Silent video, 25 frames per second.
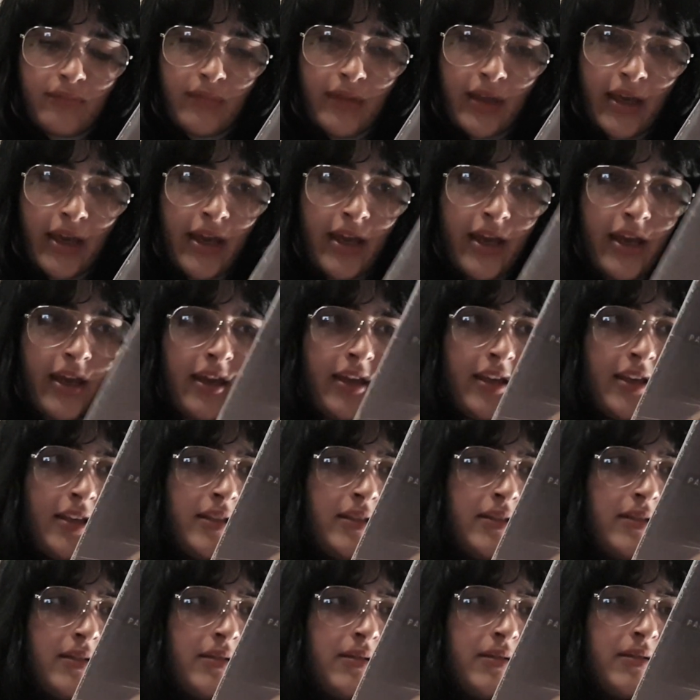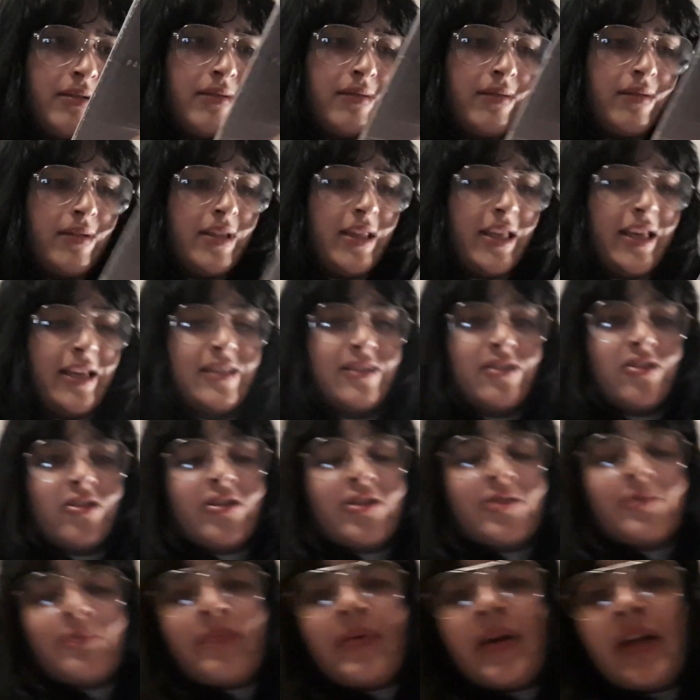and these are
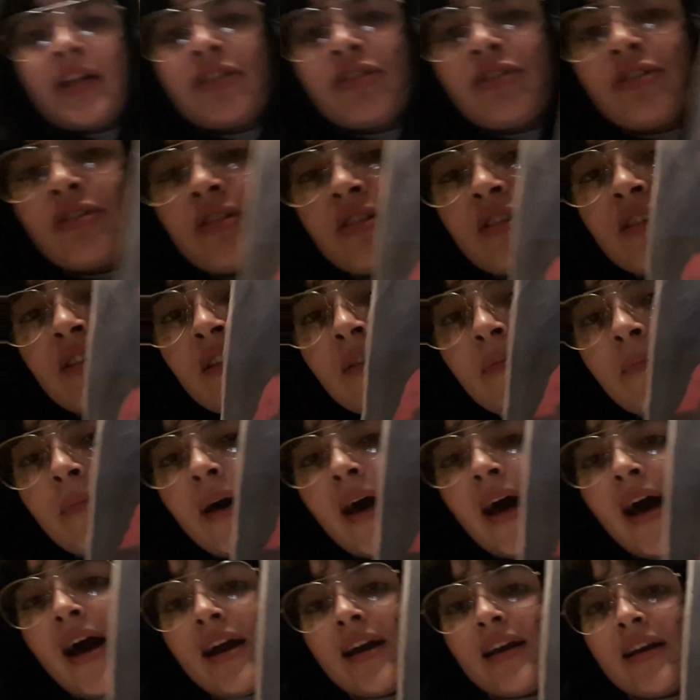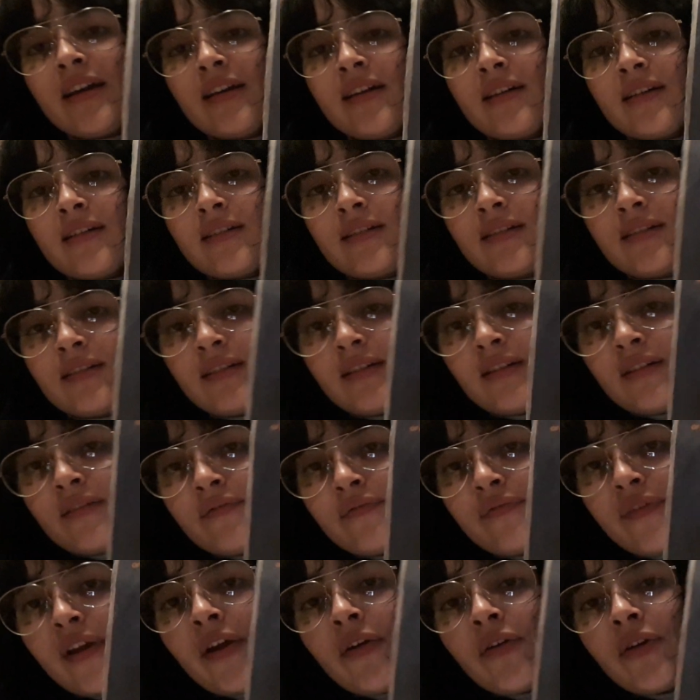the pictures in the back.
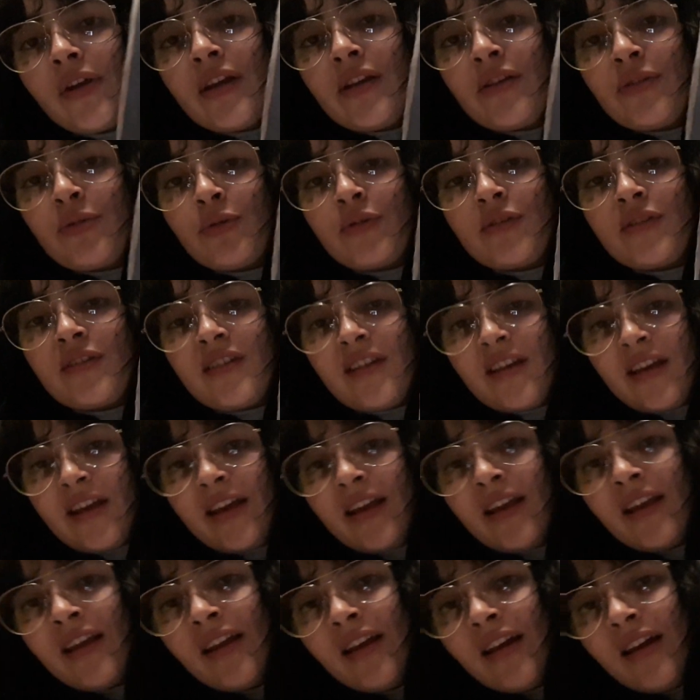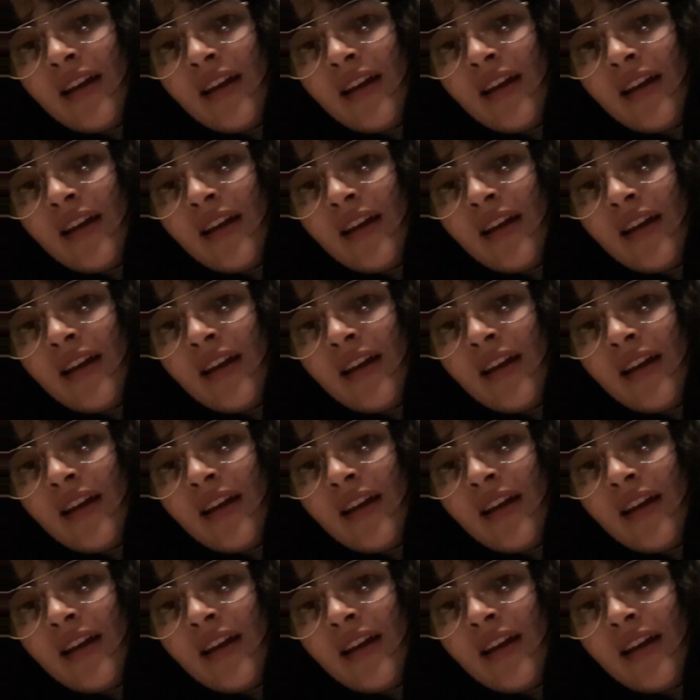Very interesting,